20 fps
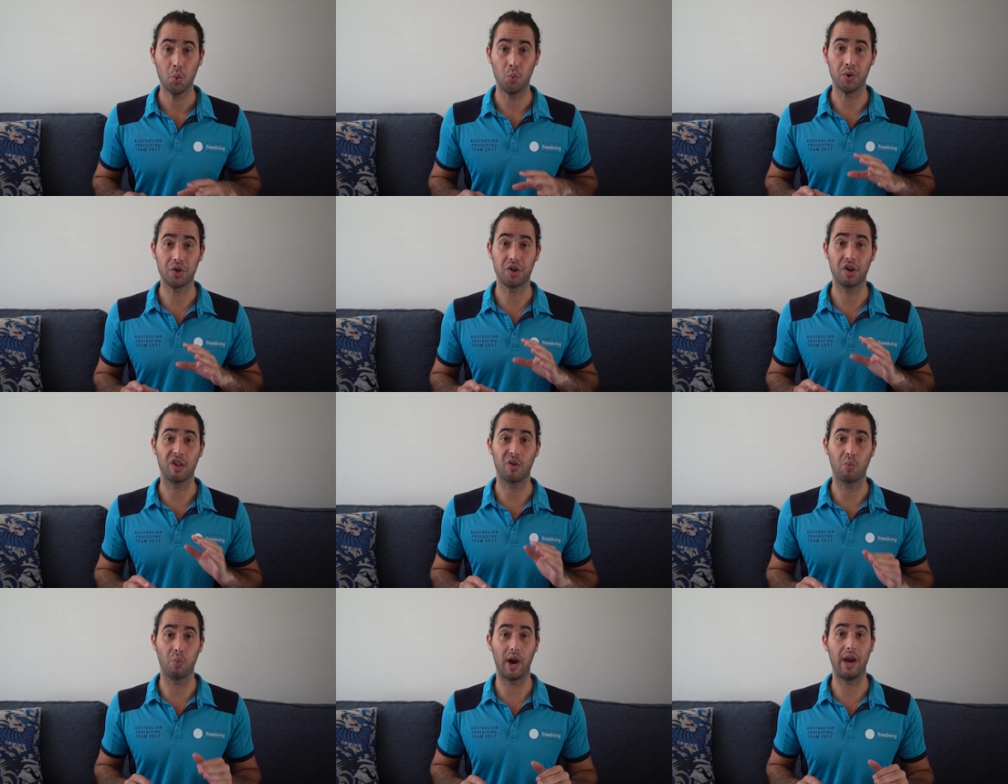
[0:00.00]

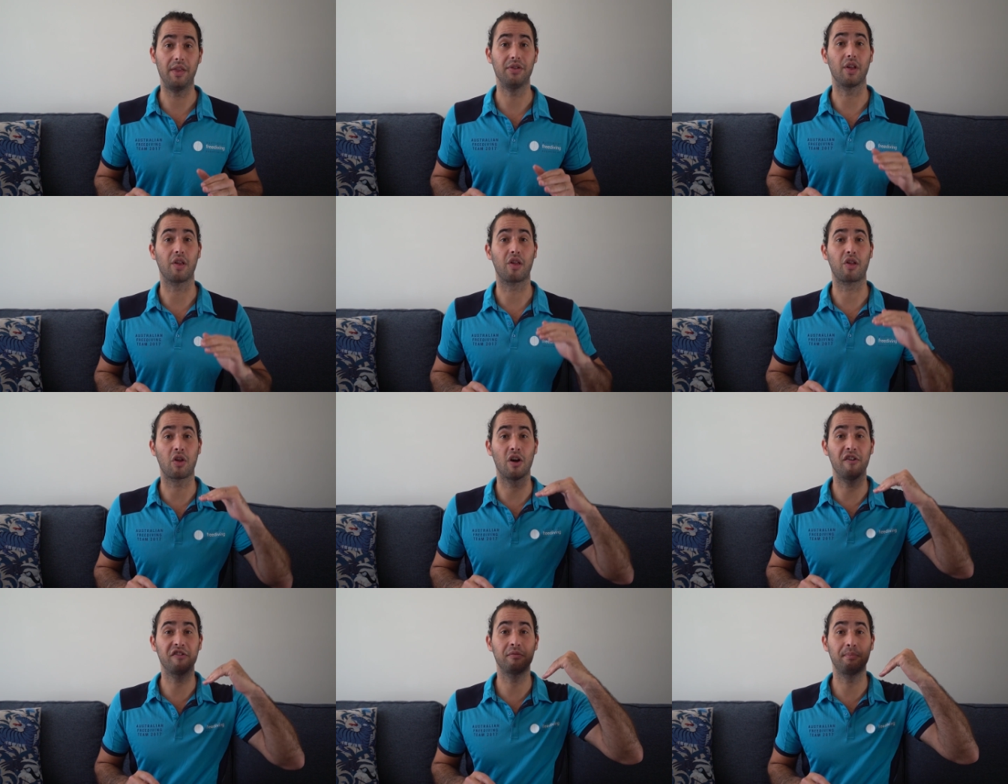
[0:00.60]
which is when the
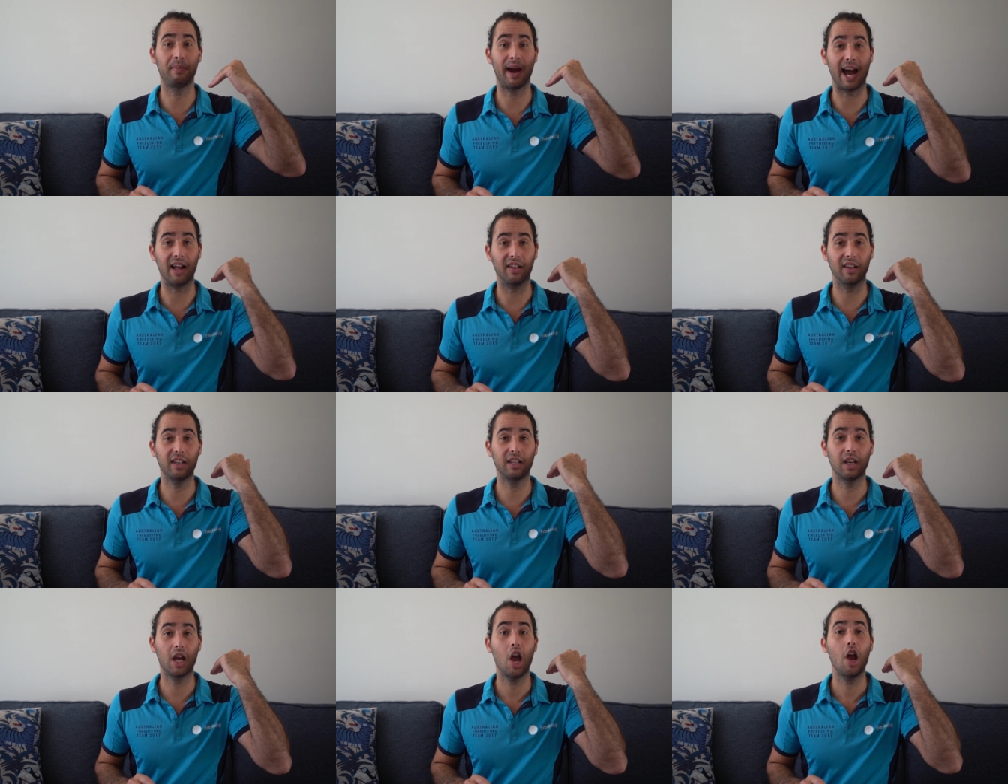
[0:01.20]
soft
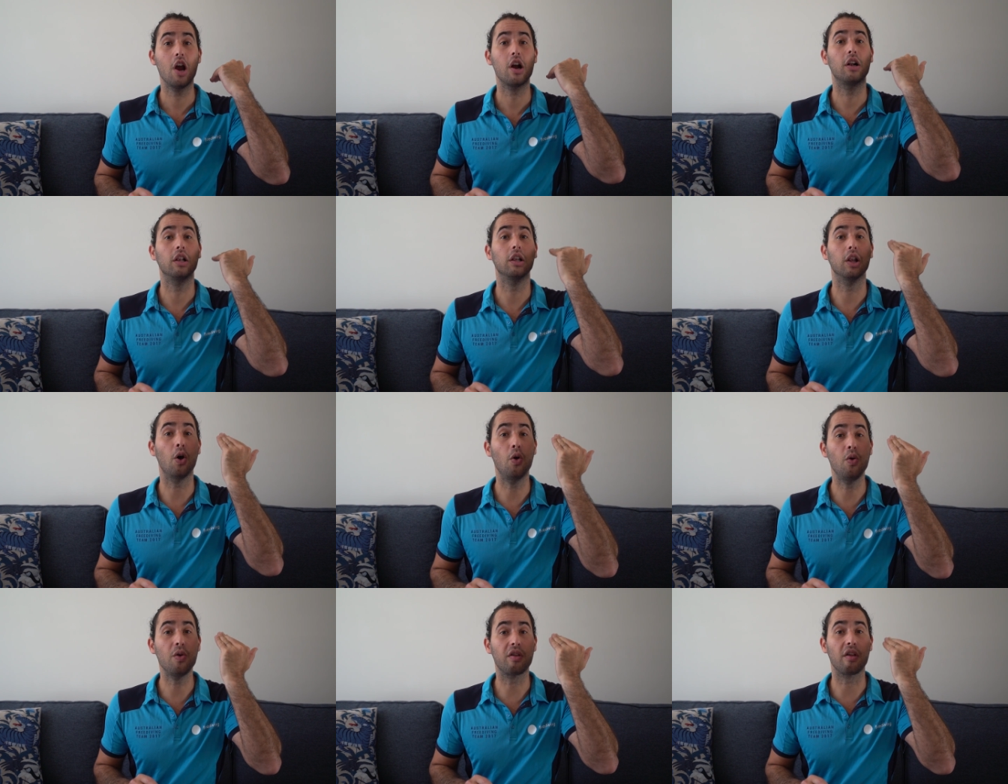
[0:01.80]
palate
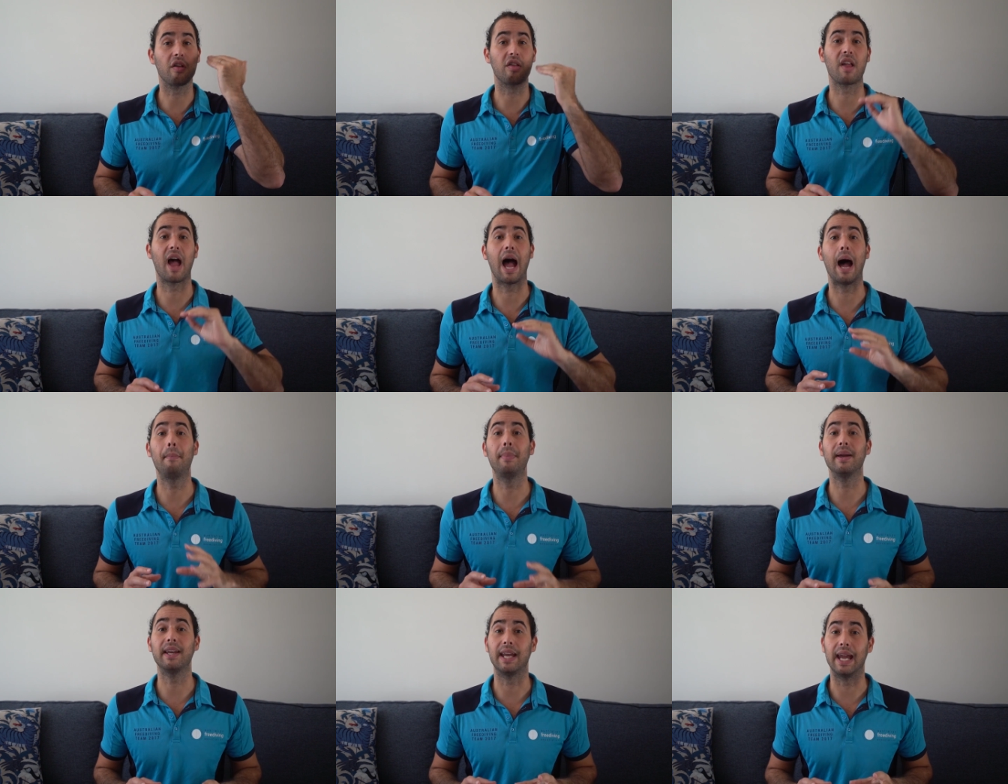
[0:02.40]
closes
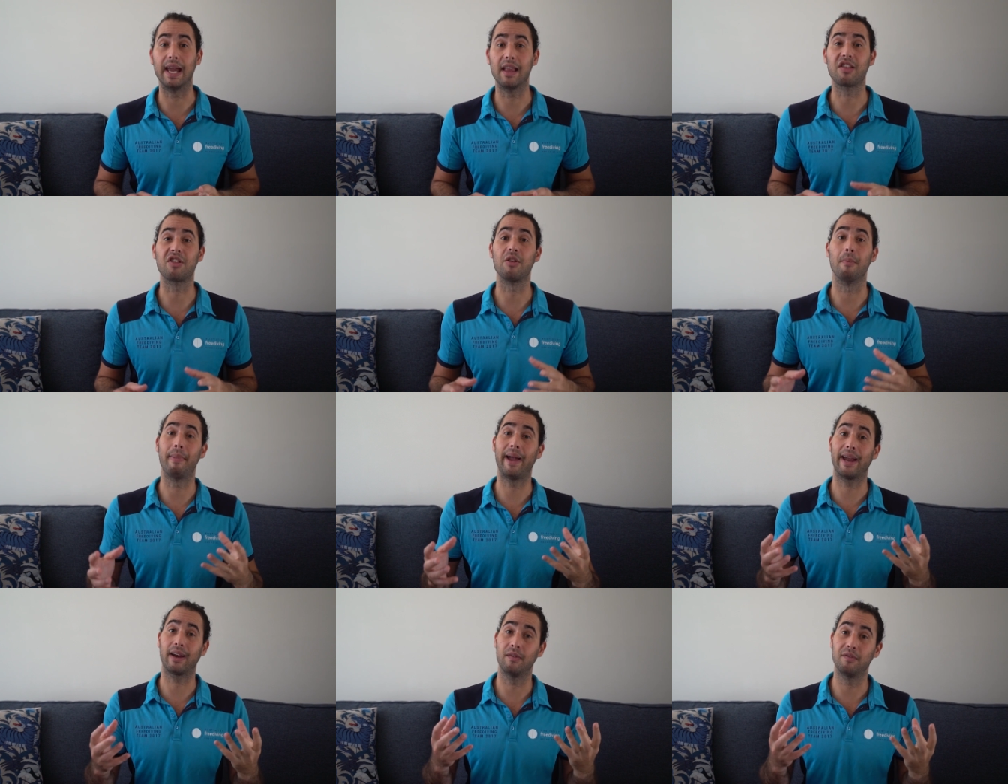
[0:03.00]
up against the
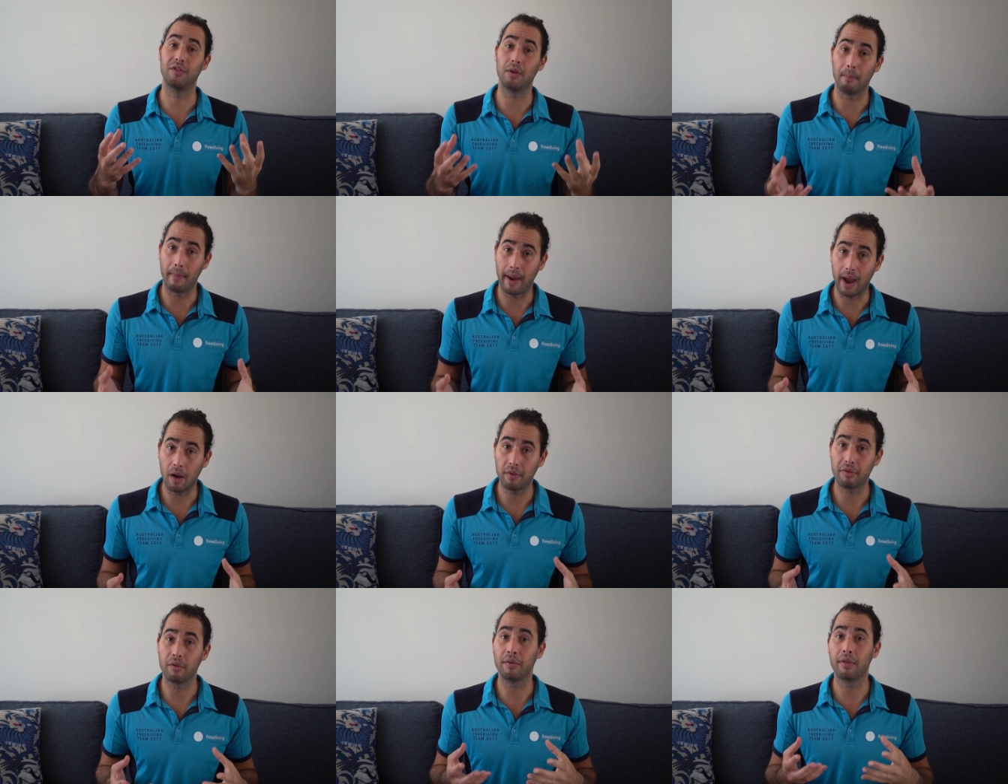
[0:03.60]
back of the
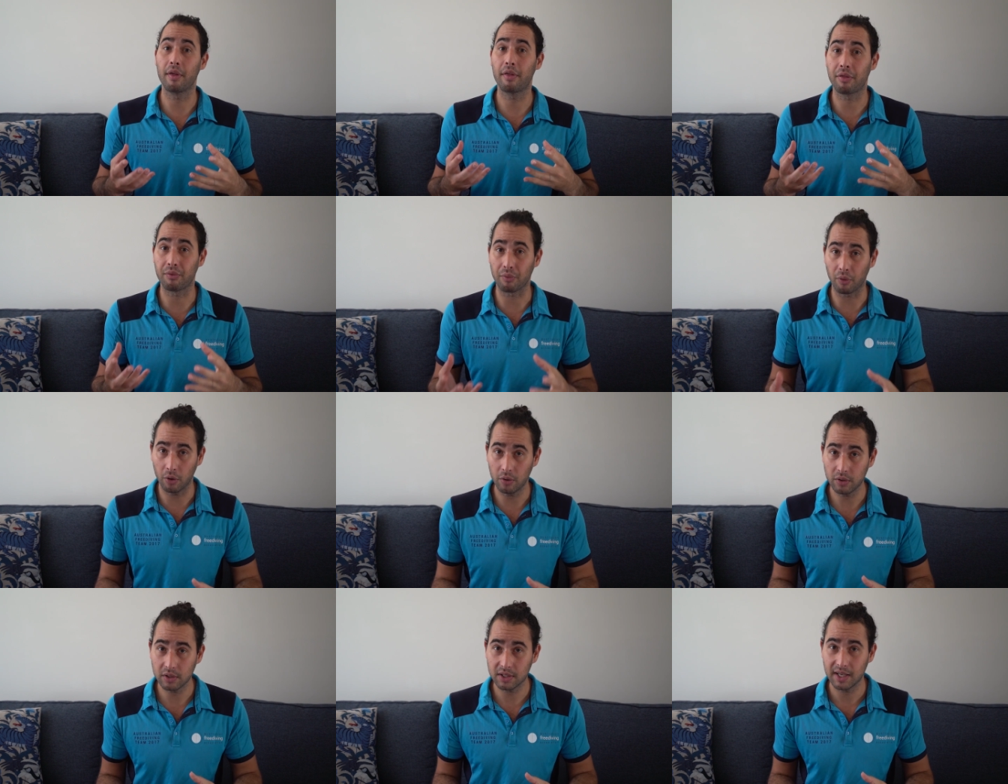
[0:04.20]
mouth or the
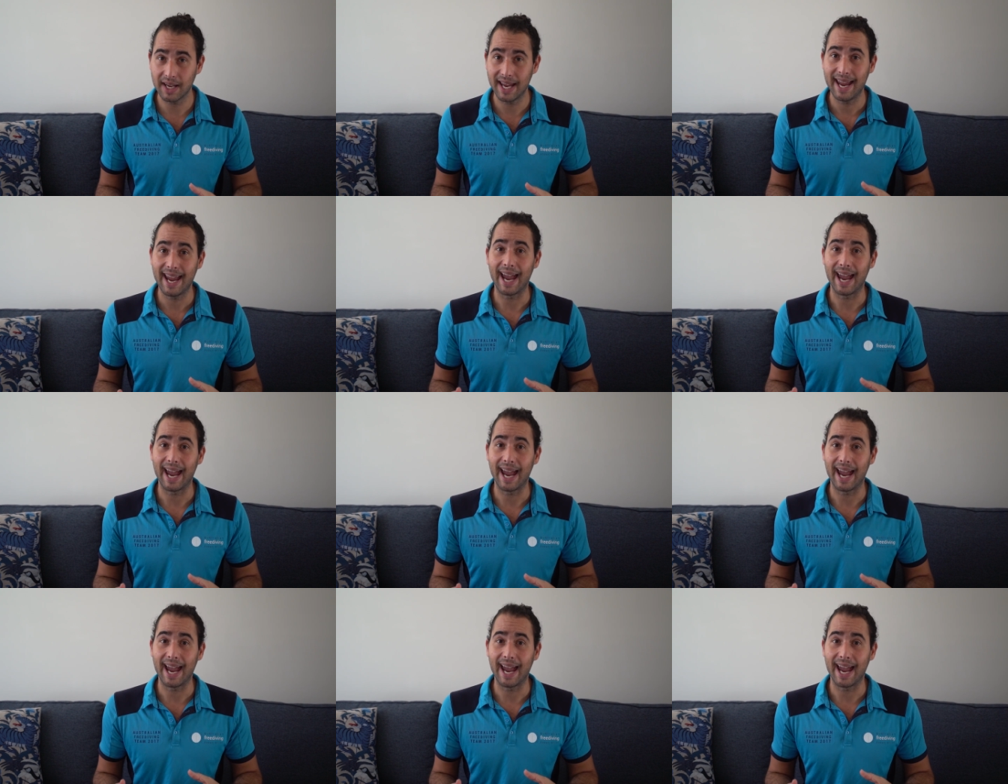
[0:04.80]
throat